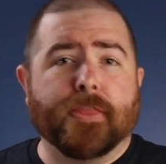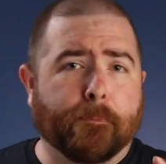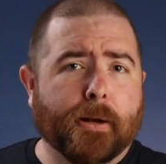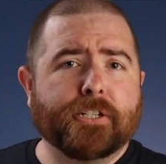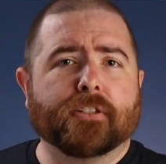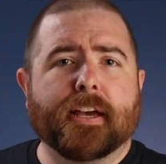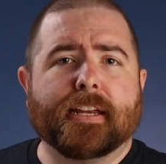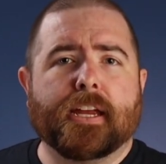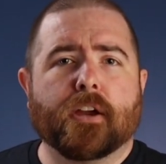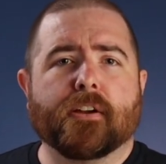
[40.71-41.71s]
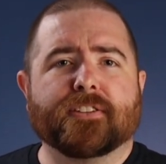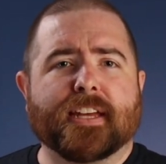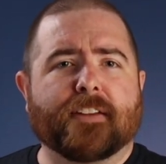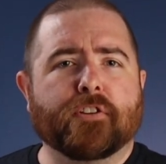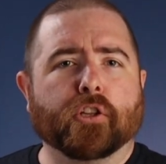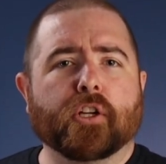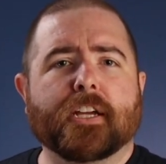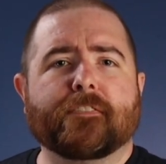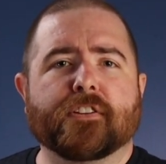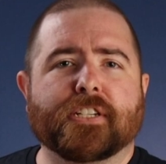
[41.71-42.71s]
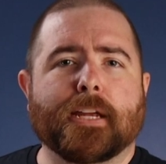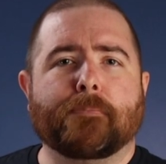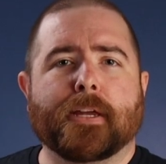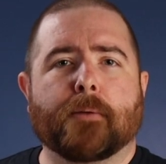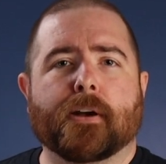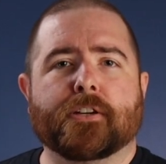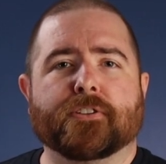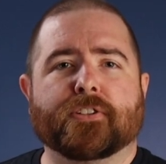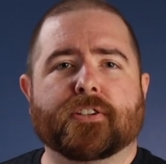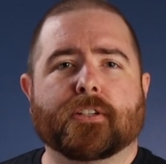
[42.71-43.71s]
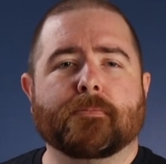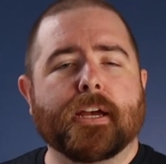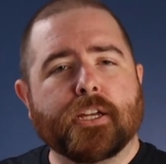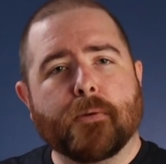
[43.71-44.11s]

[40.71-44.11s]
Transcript: The punchline here is that if you're looking for TPM on your system,